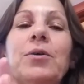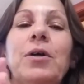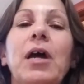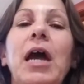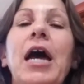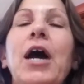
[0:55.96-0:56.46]

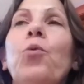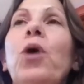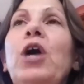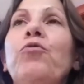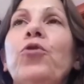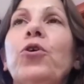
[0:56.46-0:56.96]

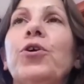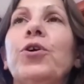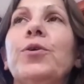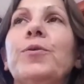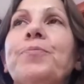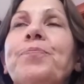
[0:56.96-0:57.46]

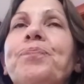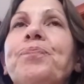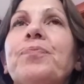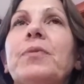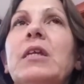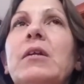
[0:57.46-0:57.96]
However,
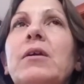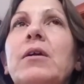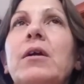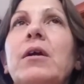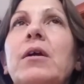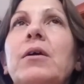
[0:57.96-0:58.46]

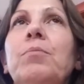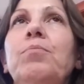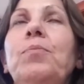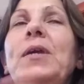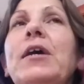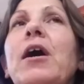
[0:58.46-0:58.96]

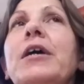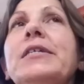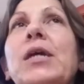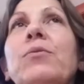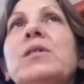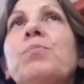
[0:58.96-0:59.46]
because
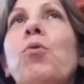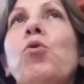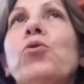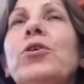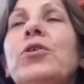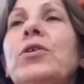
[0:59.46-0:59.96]
I was
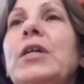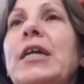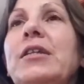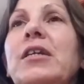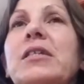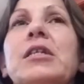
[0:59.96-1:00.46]
born in
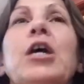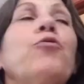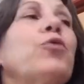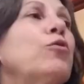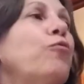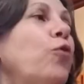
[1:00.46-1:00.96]
this life
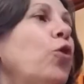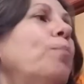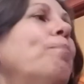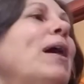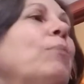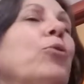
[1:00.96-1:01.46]
with full
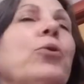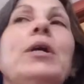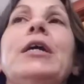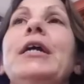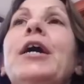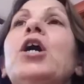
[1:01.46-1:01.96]

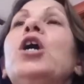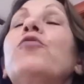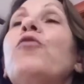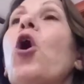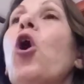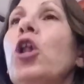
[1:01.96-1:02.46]
memory of
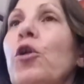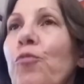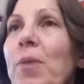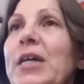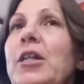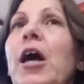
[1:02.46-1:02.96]
all of
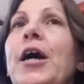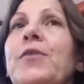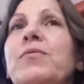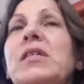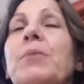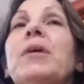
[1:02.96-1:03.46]
my
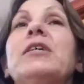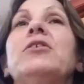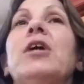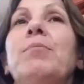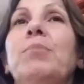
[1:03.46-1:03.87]
lives and my time